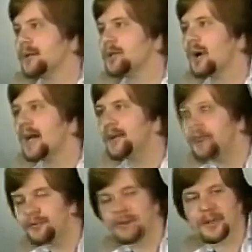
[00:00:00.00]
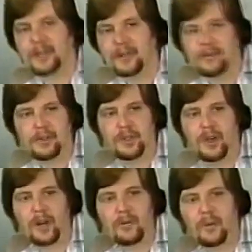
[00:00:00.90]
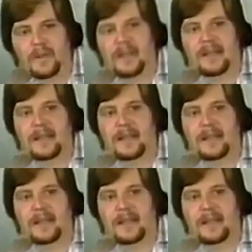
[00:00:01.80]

trying to do work that you struggled with?